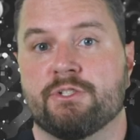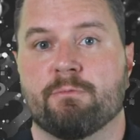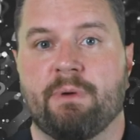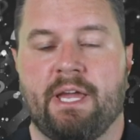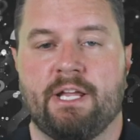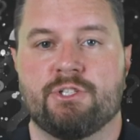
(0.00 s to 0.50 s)

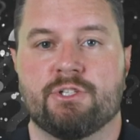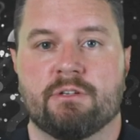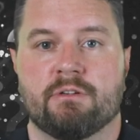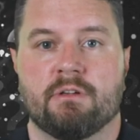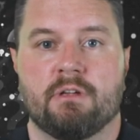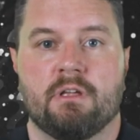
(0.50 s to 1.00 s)
page,
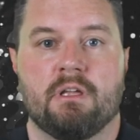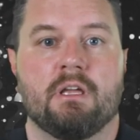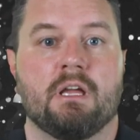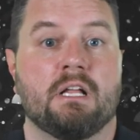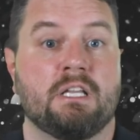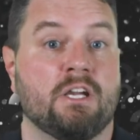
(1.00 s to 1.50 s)

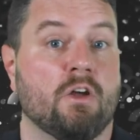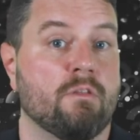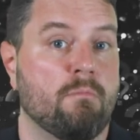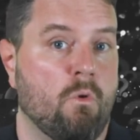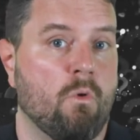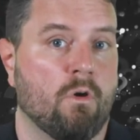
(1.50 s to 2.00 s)
click on the
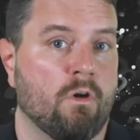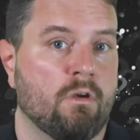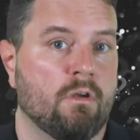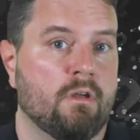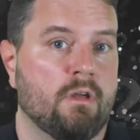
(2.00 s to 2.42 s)
More,